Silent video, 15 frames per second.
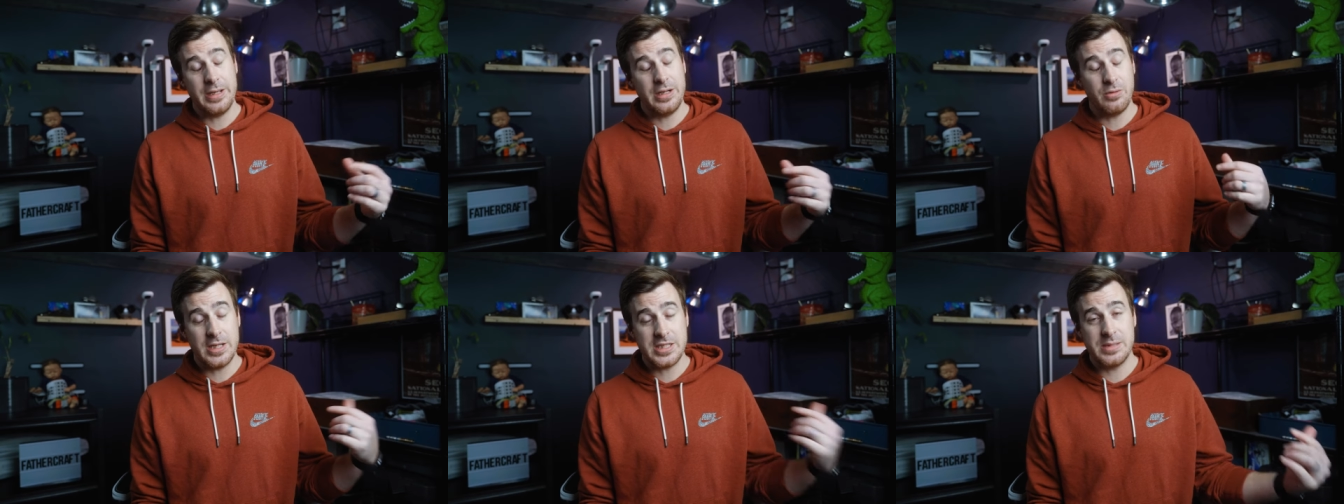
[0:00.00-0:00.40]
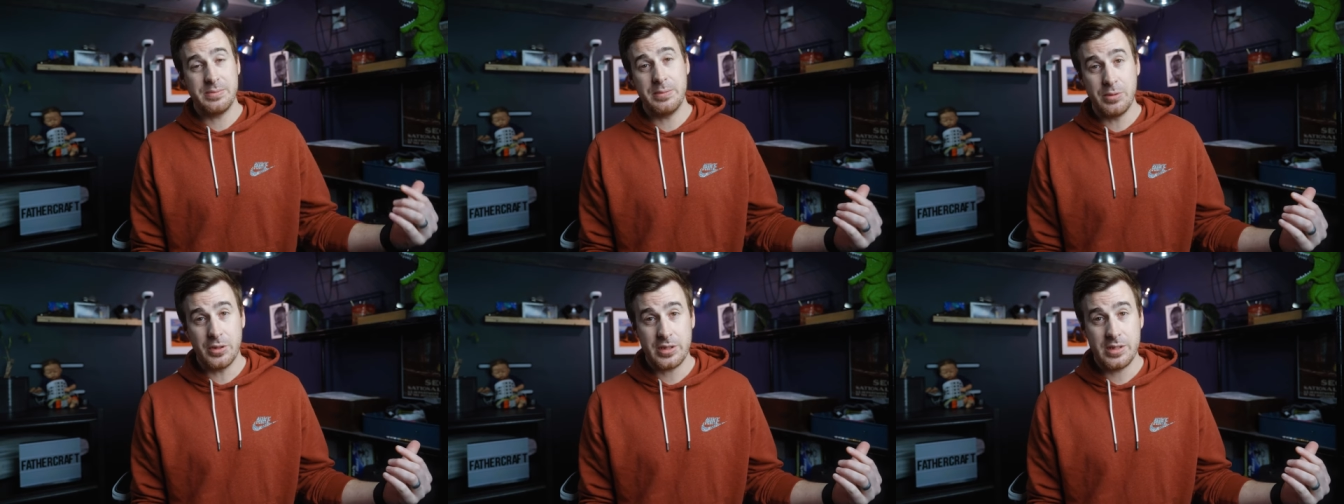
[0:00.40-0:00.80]
in
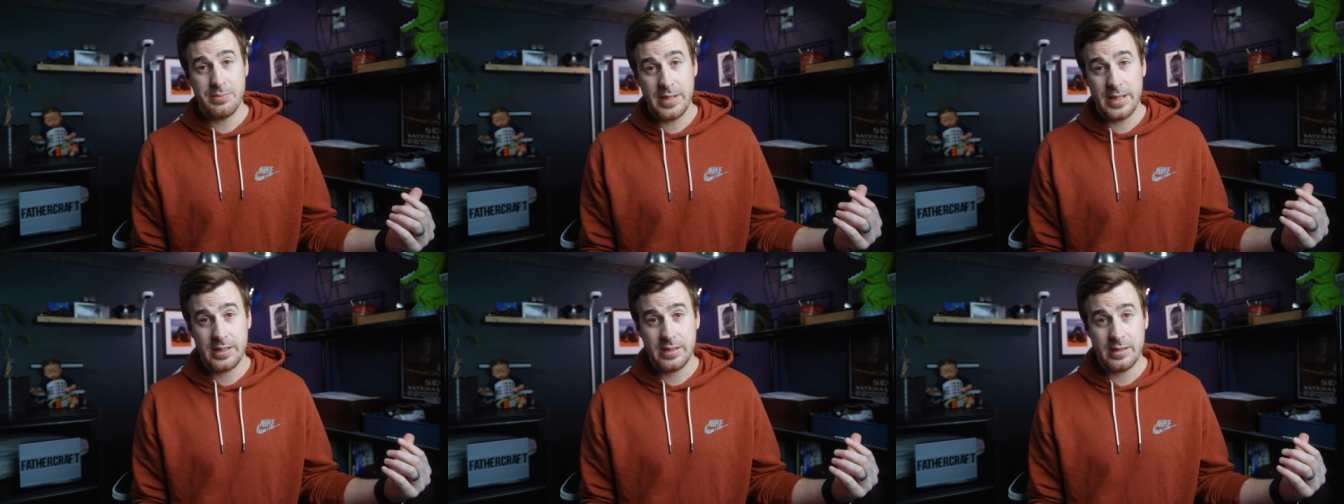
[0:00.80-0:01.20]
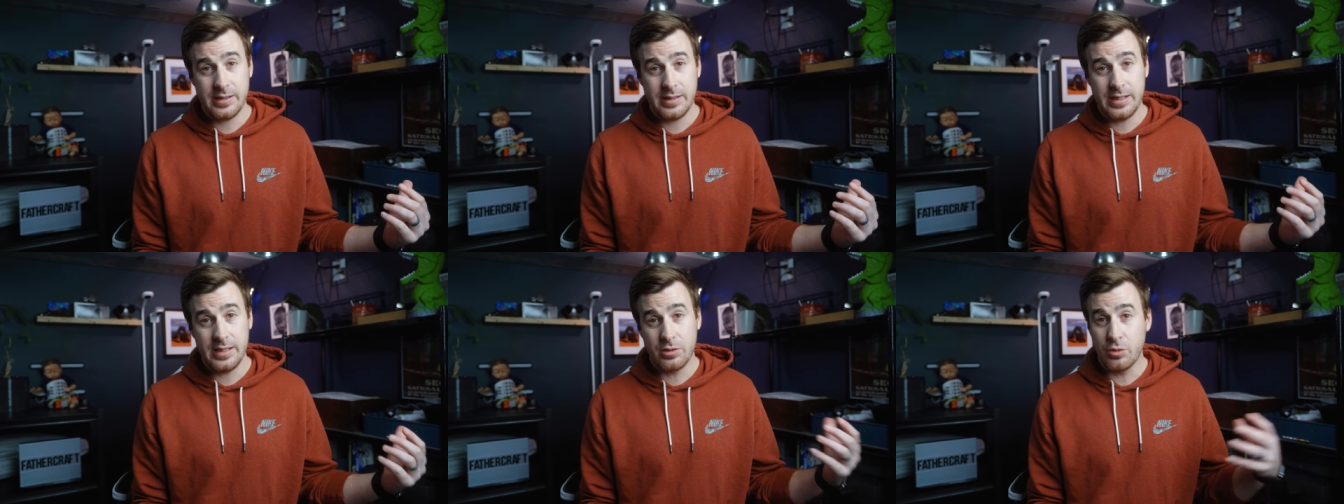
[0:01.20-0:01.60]
recipe book to make
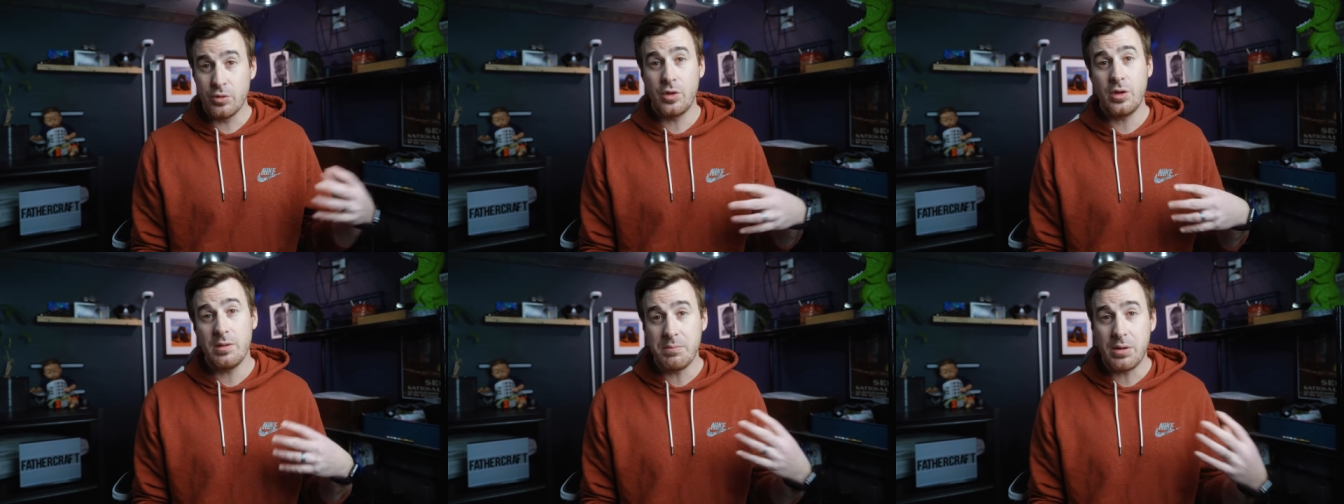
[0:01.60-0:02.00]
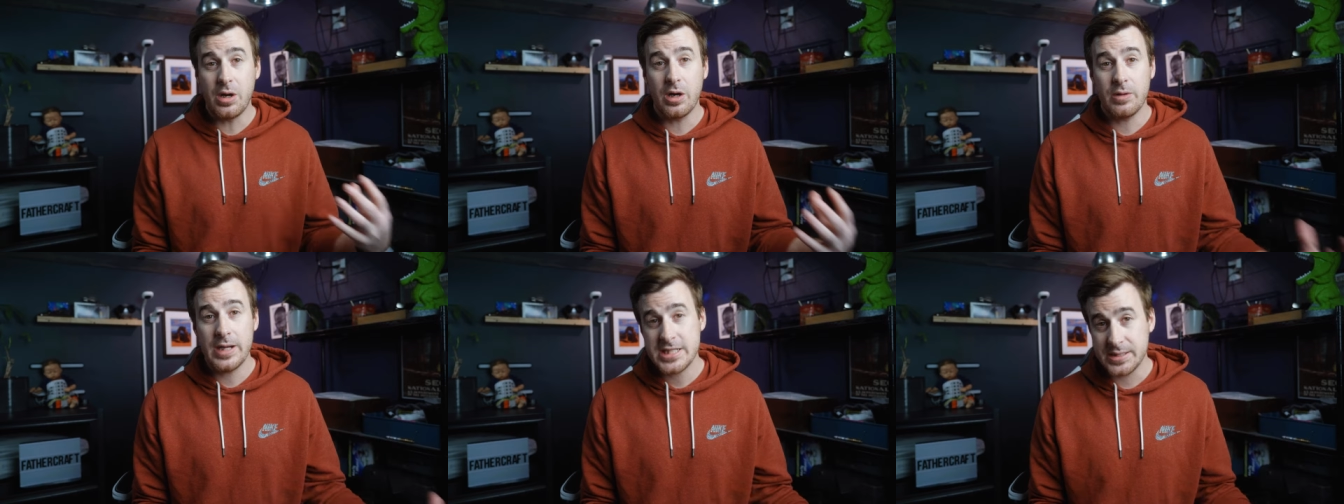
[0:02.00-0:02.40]
the granola
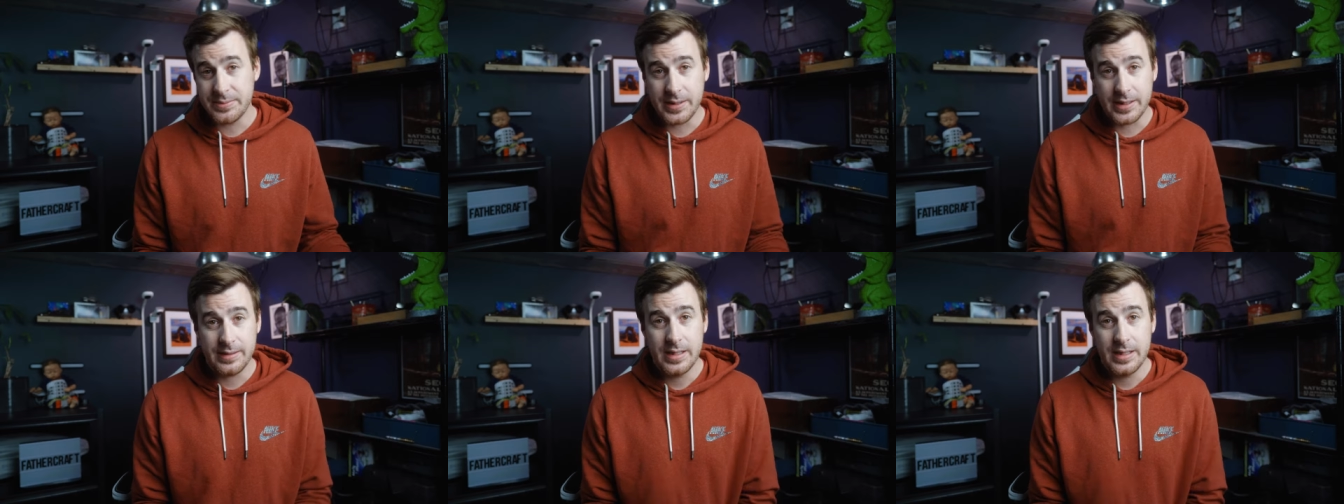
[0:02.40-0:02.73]
bar recipe.